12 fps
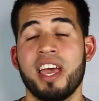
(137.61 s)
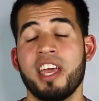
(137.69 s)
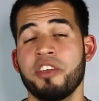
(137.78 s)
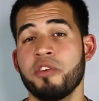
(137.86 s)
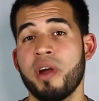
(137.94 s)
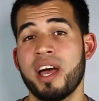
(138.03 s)

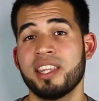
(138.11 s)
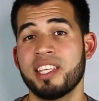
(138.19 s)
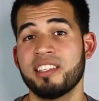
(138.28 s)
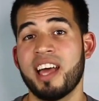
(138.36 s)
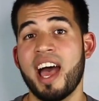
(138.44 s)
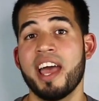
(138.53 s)
if you have
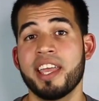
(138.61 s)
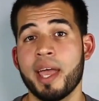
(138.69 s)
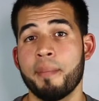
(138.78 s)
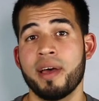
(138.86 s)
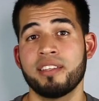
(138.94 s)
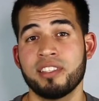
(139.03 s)
this high
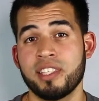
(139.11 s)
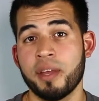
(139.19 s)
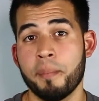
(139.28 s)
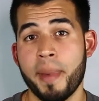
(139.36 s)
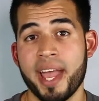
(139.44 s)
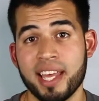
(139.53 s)
capacity
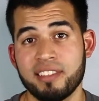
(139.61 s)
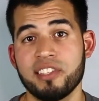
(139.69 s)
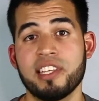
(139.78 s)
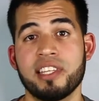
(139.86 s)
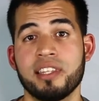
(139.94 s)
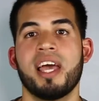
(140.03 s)

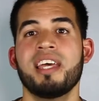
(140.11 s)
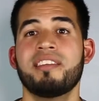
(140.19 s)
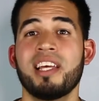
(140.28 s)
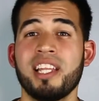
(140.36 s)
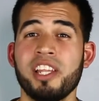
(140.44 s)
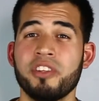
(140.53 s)
magazine.
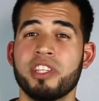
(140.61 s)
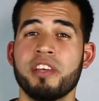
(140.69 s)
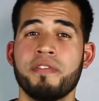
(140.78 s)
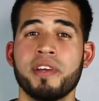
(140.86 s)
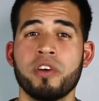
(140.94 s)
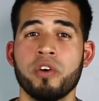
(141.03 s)
It's a little
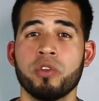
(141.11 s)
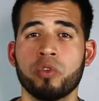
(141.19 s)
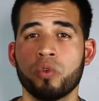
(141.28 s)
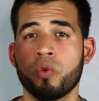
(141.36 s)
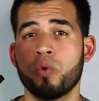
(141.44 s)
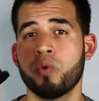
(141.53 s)
difficult
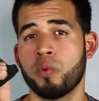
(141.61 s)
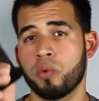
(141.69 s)
to